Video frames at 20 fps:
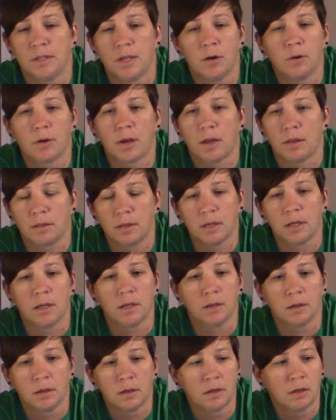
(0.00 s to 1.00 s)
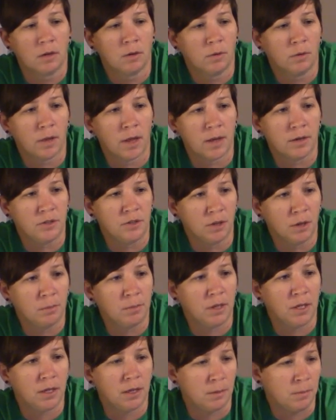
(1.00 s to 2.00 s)
tailgate thing. That
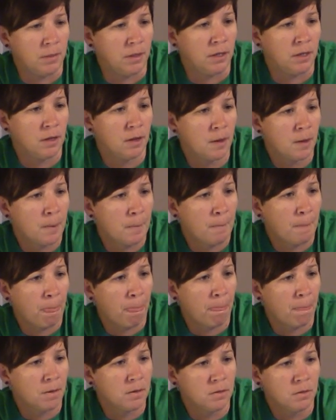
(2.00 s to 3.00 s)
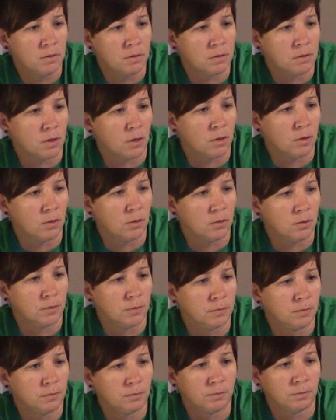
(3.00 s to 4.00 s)
dummy hit me. So,
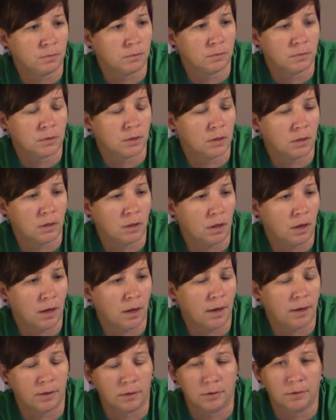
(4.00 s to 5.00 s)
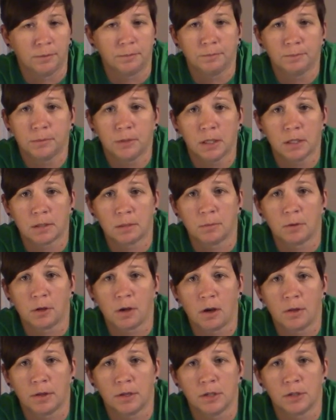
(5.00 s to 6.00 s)
I don't know. Guess I'm going to
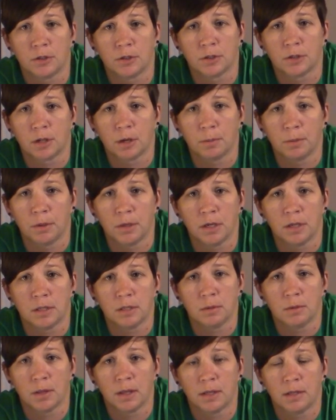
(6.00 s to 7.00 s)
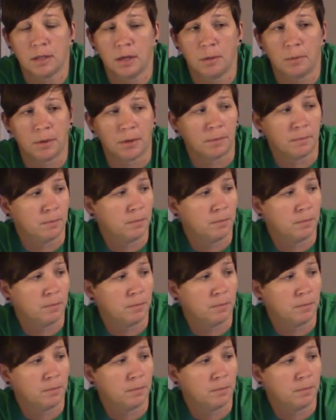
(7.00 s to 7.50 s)
call the insurance company and see what they tell me.